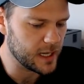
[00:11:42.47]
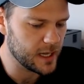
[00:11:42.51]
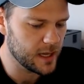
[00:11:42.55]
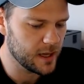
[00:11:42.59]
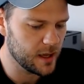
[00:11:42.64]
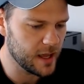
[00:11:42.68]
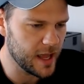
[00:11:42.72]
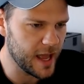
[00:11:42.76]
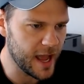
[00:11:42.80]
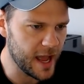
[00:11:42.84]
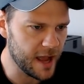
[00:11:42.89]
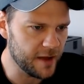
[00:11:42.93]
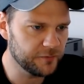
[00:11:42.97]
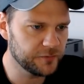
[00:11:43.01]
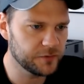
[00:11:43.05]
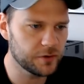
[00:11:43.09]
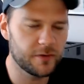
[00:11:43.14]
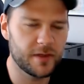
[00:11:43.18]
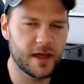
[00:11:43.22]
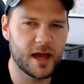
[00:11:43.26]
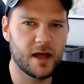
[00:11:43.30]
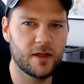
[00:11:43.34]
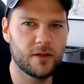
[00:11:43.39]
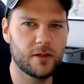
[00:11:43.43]
After
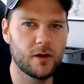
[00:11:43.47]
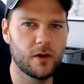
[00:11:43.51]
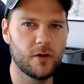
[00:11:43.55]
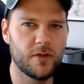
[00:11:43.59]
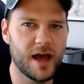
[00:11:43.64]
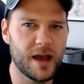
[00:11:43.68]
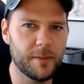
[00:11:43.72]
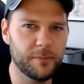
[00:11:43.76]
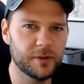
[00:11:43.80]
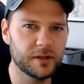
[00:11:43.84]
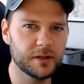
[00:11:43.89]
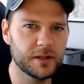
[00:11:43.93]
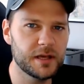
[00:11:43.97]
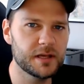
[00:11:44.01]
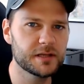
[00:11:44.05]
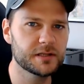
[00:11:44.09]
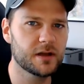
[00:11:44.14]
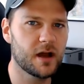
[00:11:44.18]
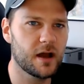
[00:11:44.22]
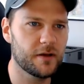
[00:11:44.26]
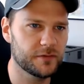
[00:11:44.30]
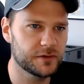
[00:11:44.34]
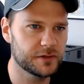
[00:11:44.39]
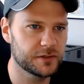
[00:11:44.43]
that, though, that police
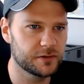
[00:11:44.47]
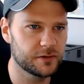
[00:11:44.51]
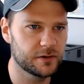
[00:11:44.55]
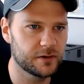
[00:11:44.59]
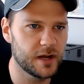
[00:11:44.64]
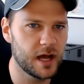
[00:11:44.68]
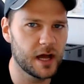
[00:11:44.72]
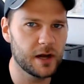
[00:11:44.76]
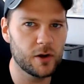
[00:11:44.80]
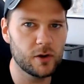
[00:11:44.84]
officer not